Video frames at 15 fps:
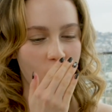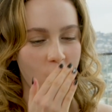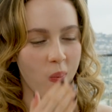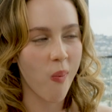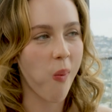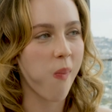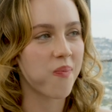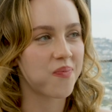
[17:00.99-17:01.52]

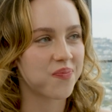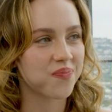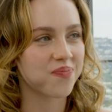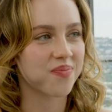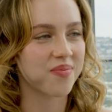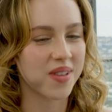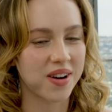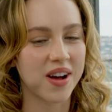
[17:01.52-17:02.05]
That's your last one
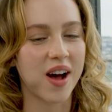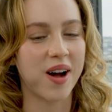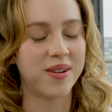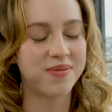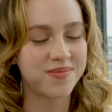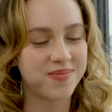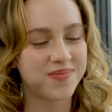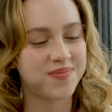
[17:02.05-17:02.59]
though. So
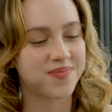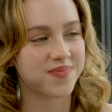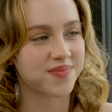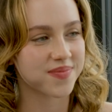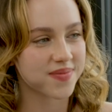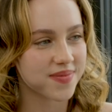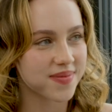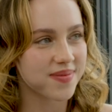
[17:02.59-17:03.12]
okay. You just
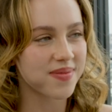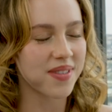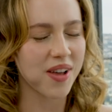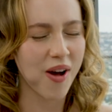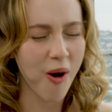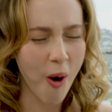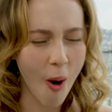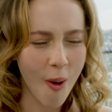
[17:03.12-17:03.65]
gotta get through the
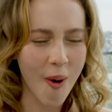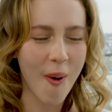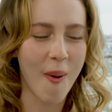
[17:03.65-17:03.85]
question.